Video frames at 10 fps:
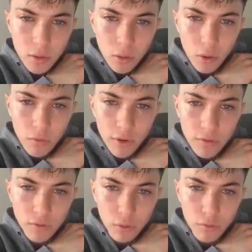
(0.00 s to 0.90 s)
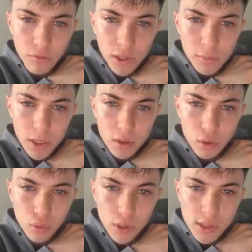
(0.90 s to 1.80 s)
of a fulfillment
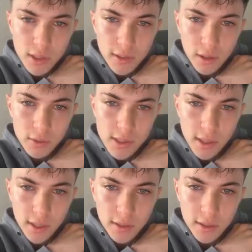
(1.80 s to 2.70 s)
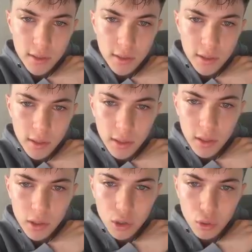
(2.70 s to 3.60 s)
towards the downside
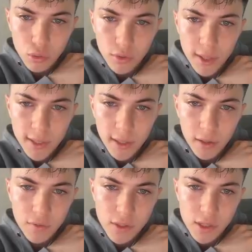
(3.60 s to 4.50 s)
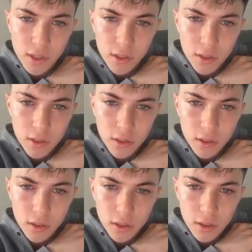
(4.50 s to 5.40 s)
into that IFC
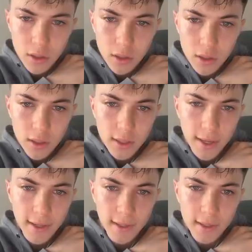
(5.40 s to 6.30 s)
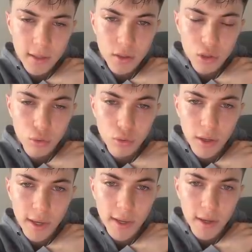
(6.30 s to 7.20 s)
can lead to
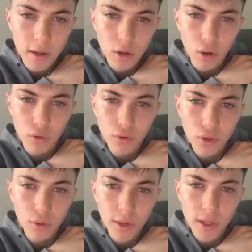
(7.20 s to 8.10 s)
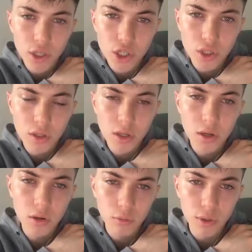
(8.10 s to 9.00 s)
a continuation
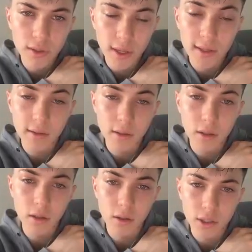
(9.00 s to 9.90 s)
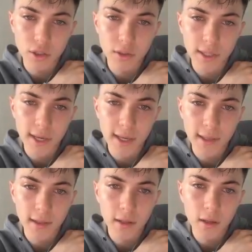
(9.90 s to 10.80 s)
with that yearly candle